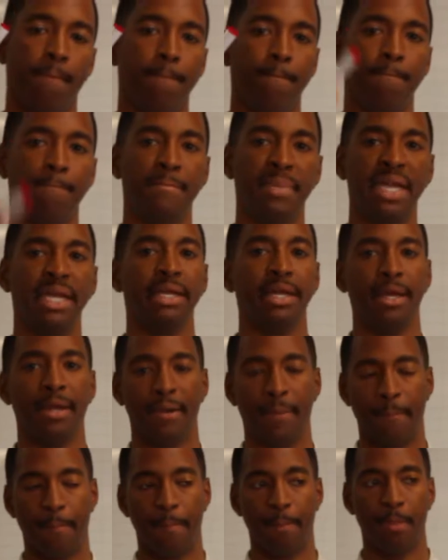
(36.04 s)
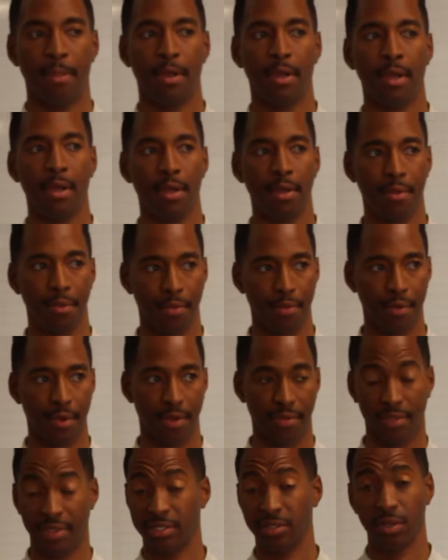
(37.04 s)
Meaning,
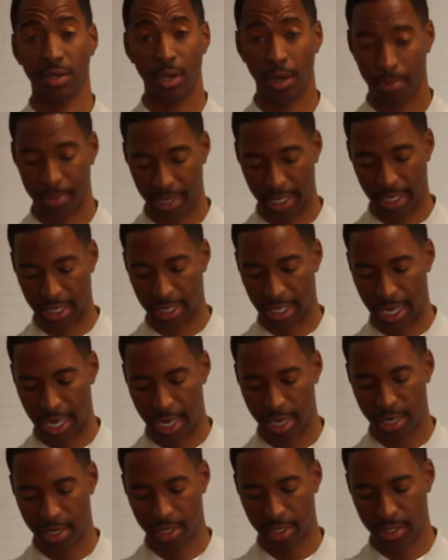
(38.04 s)
and this will help you out a lot.